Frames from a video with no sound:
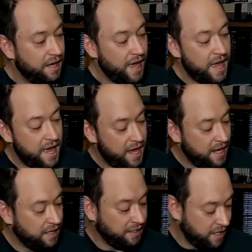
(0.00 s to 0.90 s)

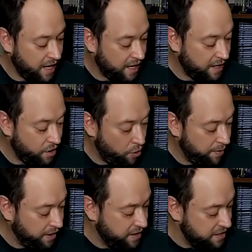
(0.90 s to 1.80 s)
And
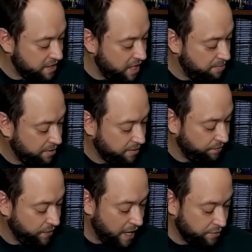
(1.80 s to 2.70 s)
opening these up,
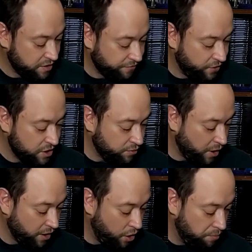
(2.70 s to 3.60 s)
I was the first
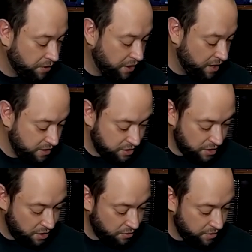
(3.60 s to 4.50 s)
one to open these,
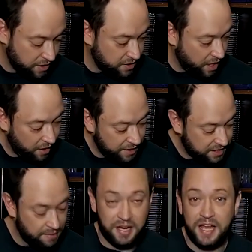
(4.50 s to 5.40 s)
so it's not like
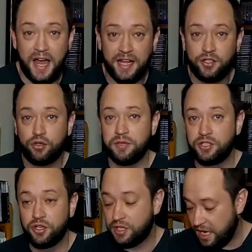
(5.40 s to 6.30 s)
somebody got into them and
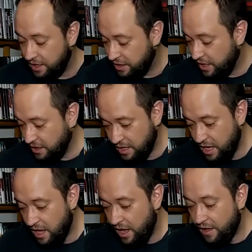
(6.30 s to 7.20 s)
took anything.
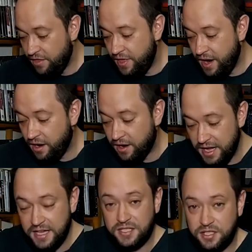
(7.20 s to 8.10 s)
There
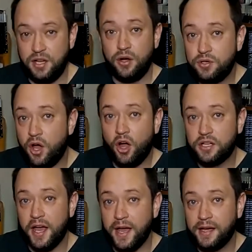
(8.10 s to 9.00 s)
is no dog
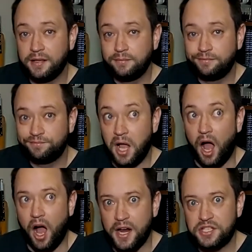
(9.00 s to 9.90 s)
tag.
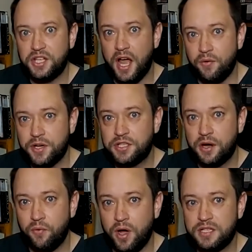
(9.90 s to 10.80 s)
Honestly, I wish
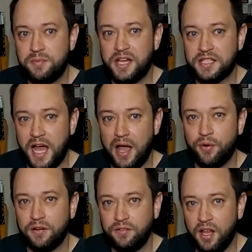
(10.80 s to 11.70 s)
there was, because I
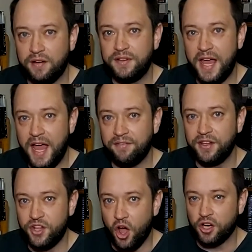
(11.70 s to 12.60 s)
would have loved to have
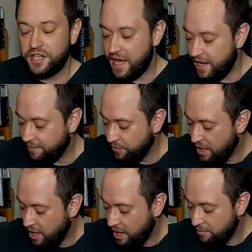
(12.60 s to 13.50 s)
the dog tag.
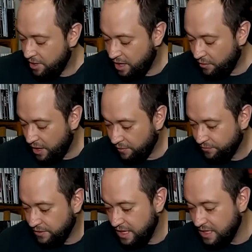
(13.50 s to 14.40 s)
But oh well,
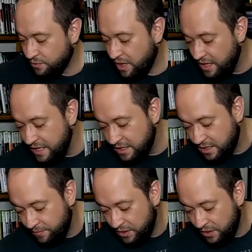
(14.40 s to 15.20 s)
it is what it is.